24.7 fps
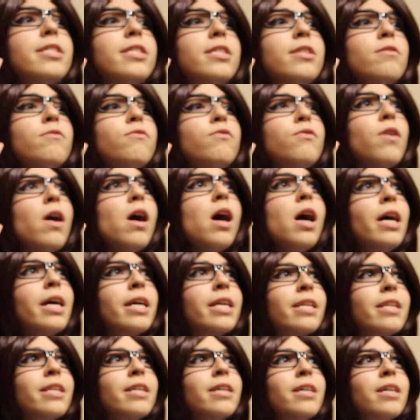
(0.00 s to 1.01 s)

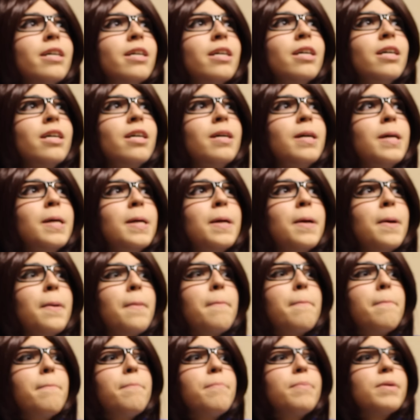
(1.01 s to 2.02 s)
divine.
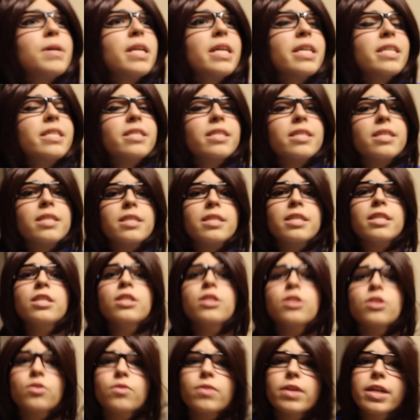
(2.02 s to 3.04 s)
But it
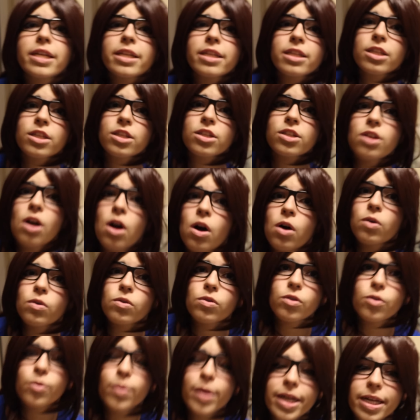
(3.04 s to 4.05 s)
disintegrated
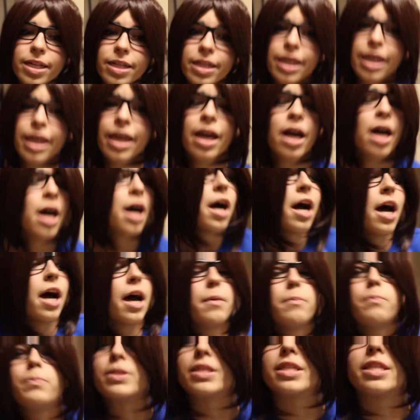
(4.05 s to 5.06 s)
so quickly.
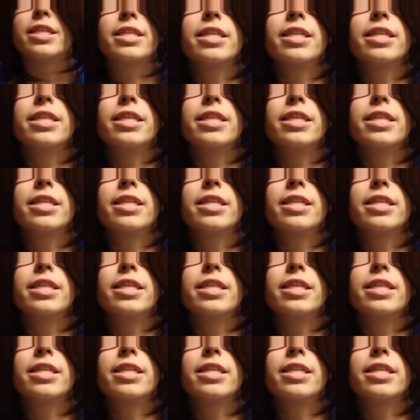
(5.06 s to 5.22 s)
But